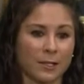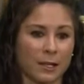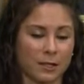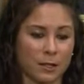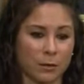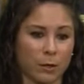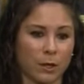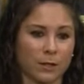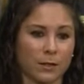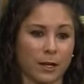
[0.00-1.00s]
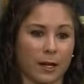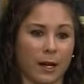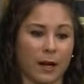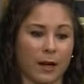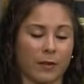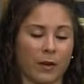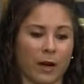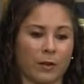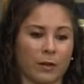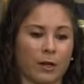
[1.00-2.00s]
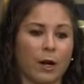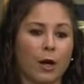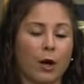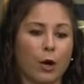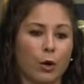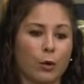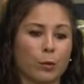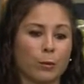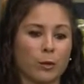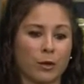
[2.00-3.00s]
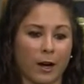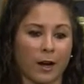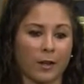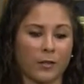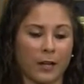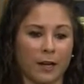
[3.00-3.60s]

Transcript: Center, we're also going to have our home, craft,